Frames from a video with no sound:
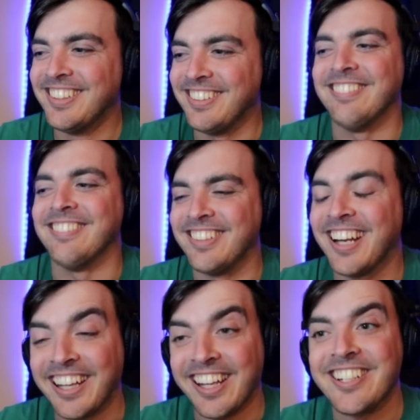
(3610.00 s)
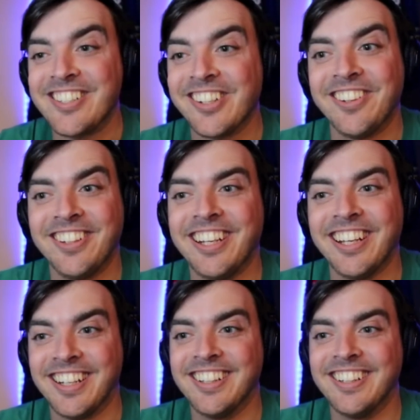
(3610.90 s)
Mm, yeah, that is true.
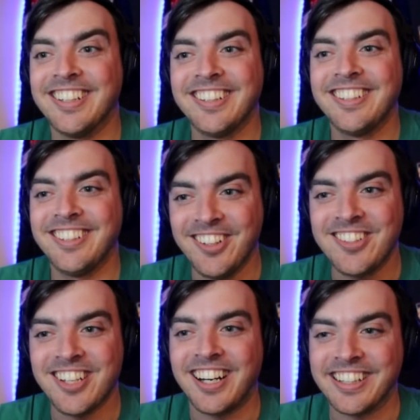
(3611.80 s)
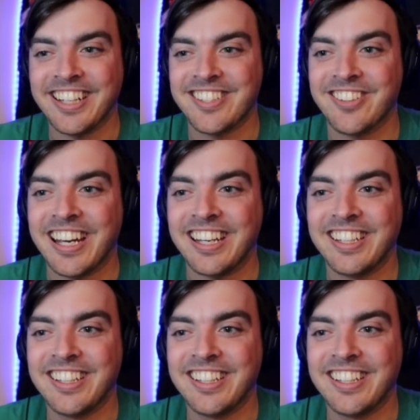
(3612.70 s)
In Utah, I think it's okay.